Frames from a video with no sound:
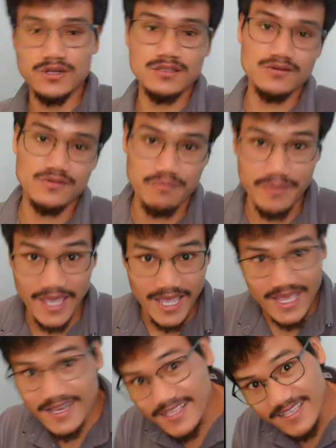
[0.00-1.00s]
want to look
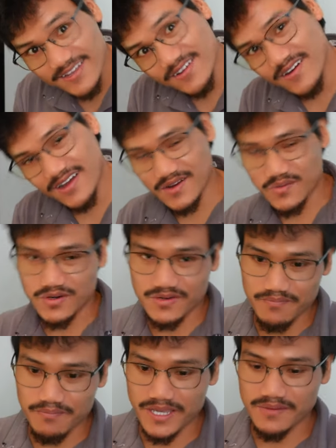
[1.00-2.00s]
bad, you know. I don't
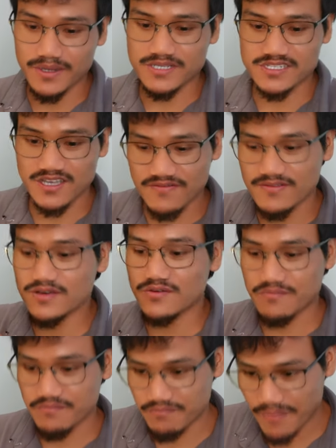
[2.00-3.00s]
want to make myself
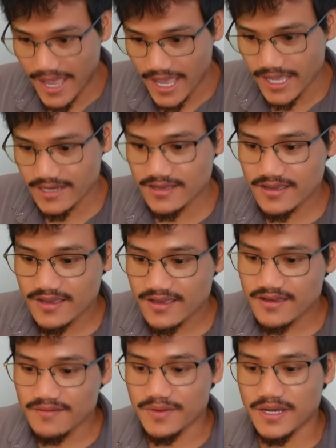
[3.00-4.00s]
look bad.
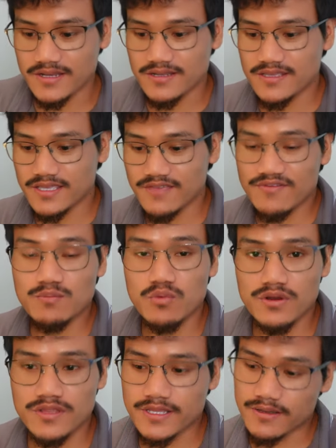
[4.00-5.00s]
But even
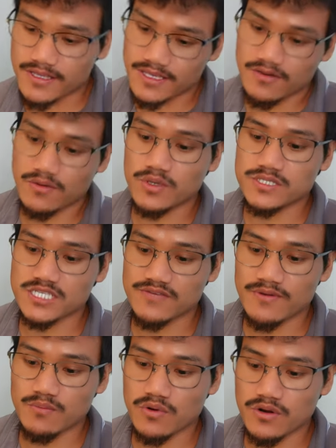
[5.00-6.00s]
more than that, what's
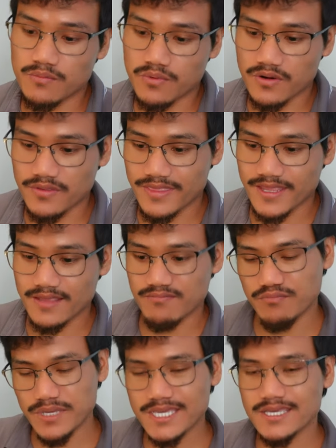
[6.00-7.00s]
even more important
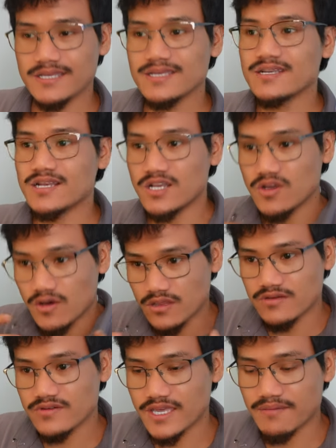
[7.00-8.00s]
than me
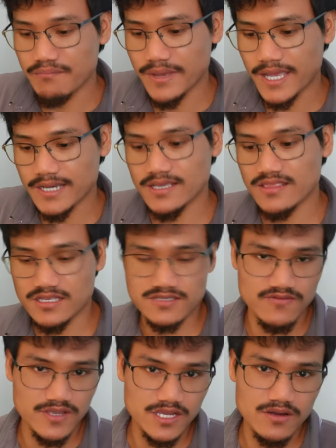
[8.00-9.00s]
not looking bad in
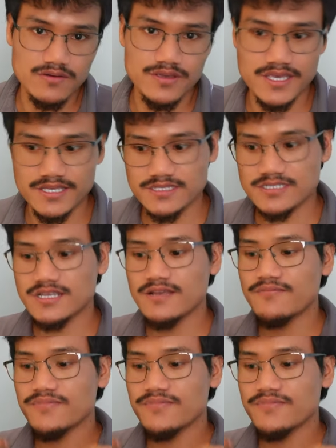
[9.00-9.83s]
this video is